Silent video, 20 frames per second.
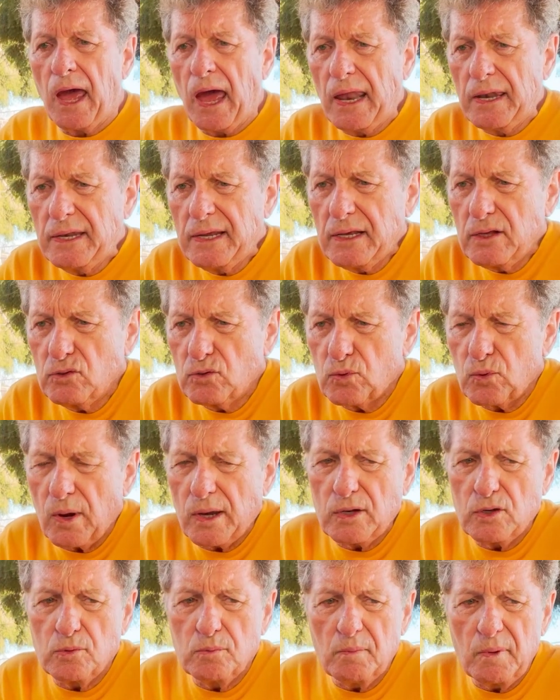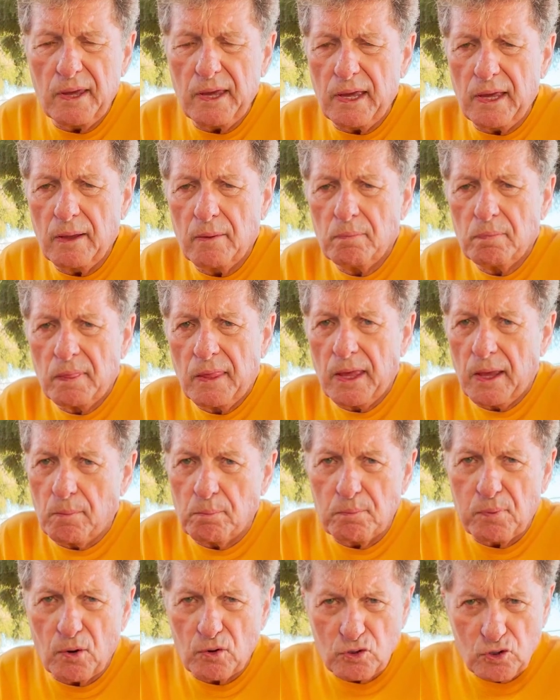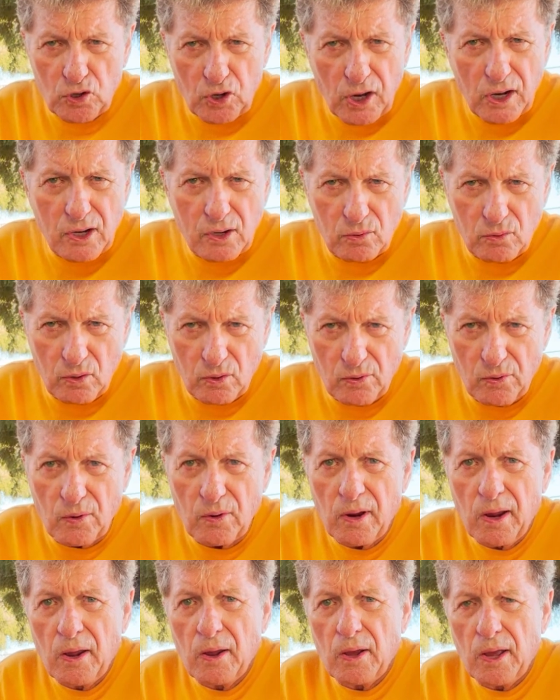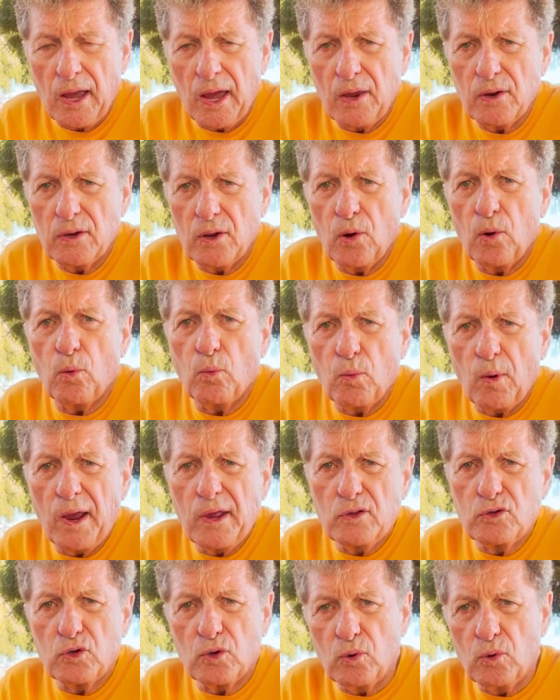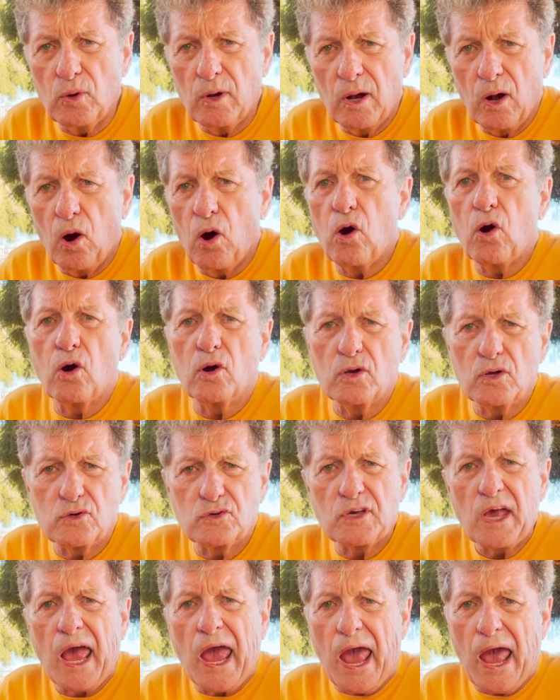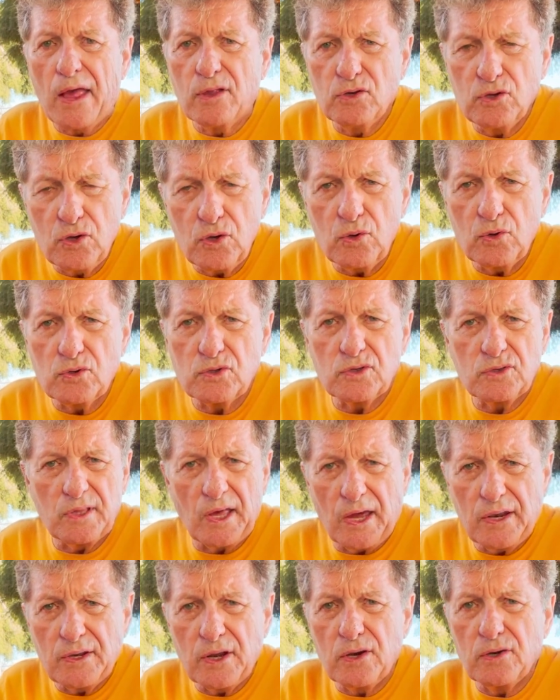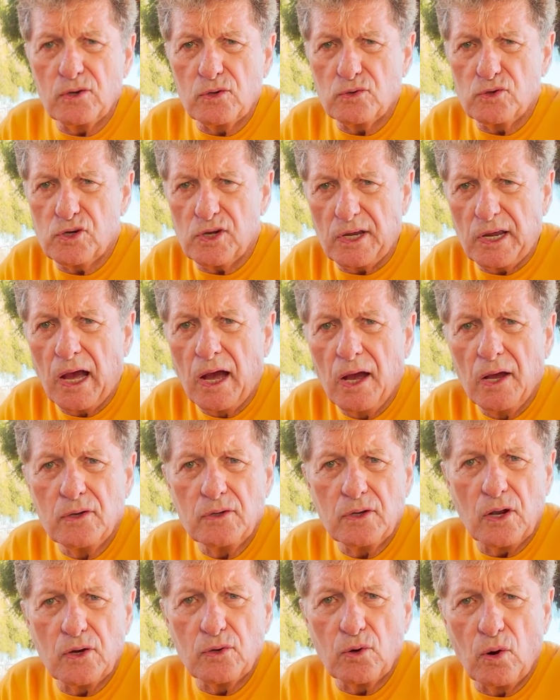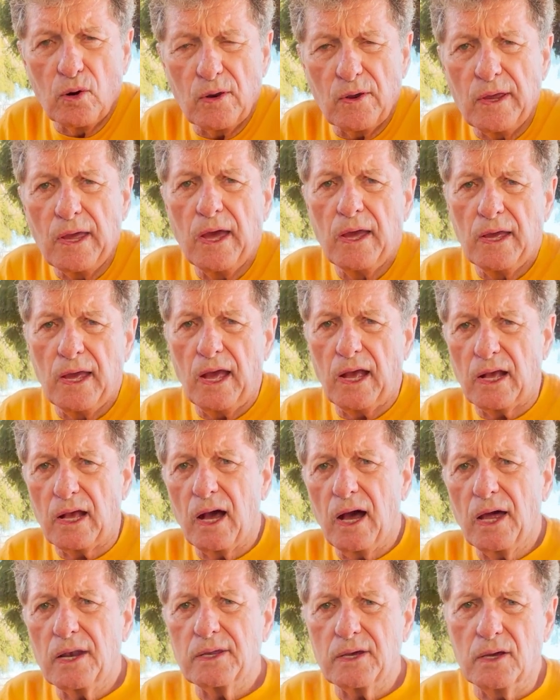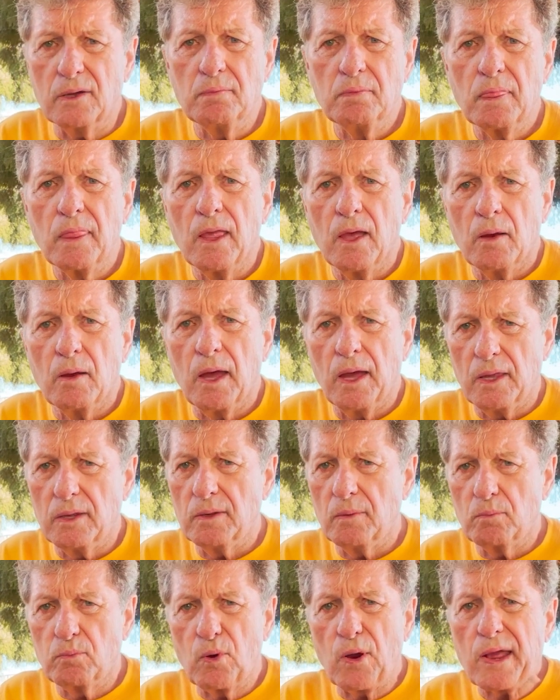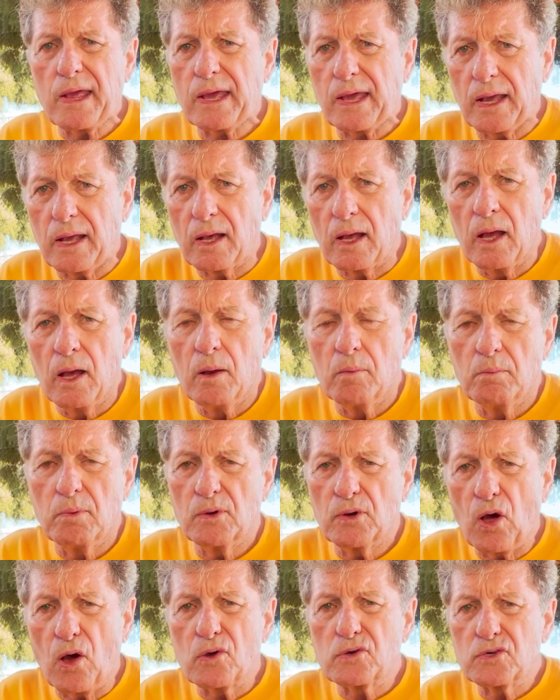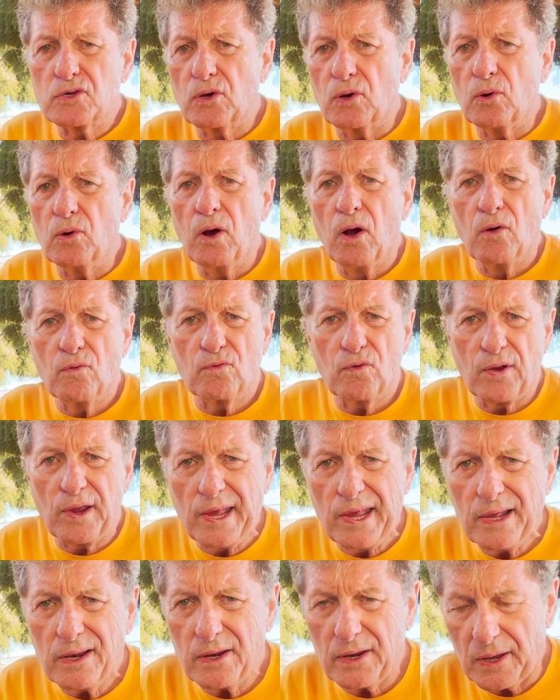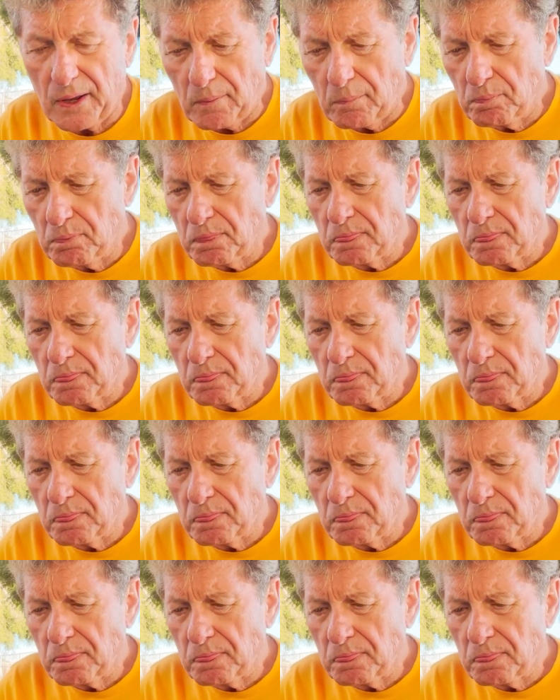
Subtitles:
And he trained me in particular in a way to harness and use that energy, not only in kata, in breaking, but also for healing.